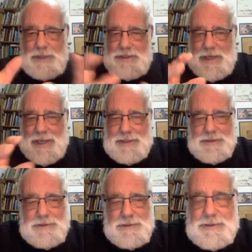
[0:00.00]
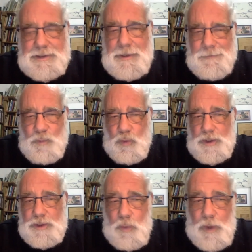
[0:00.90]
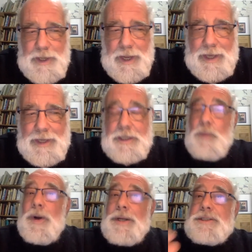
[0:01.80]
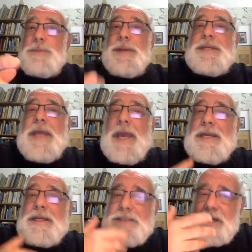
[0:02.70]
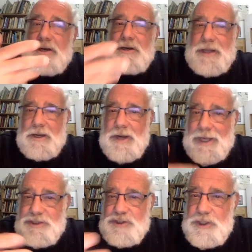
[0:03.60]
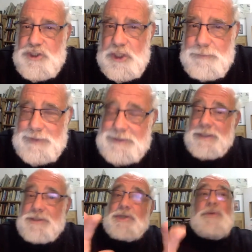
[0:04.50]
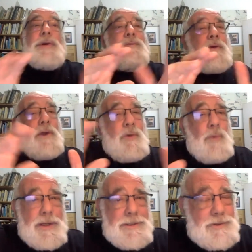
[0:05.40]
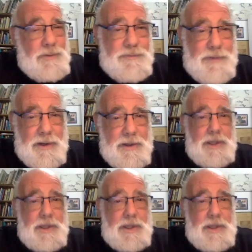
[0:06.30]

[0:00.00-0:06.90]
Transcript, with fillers: dance, where on the one hand, it wants to maintain its international legitimacy. It's doing very well so far.